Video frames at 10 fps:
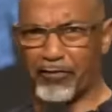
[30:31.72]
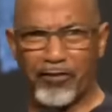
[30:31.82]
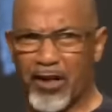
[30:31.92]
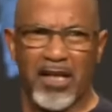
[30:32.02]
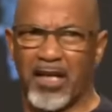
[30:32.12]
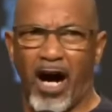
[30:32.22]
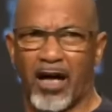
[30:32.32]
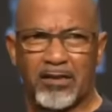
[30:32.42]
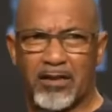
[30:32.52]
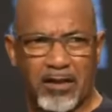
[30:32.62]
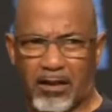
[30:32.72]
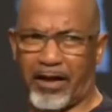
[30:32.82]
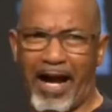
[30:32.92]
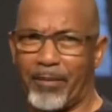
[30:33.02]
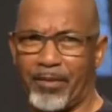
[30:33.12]
a vineyard to
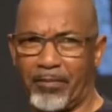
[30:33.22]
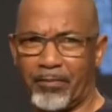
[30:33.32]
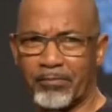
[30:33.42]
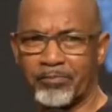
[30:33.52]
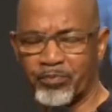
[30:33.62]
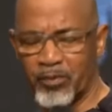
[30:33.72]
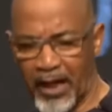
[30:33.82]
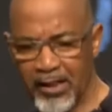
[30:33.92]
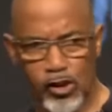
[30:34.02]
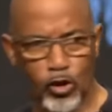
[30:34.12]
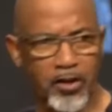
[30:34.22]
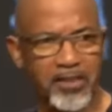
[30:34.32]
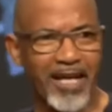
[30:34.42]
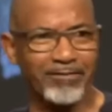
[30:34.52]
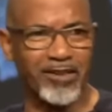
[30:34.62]
grab him. And so the
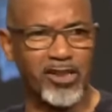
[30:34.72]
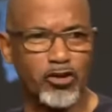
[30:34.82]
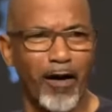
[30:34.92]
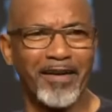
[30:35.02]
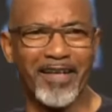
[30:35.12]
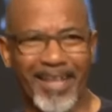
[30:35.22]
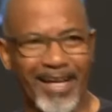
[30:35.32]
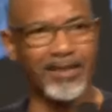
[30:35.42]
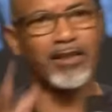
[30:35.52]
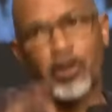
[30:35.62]
devil's trying to get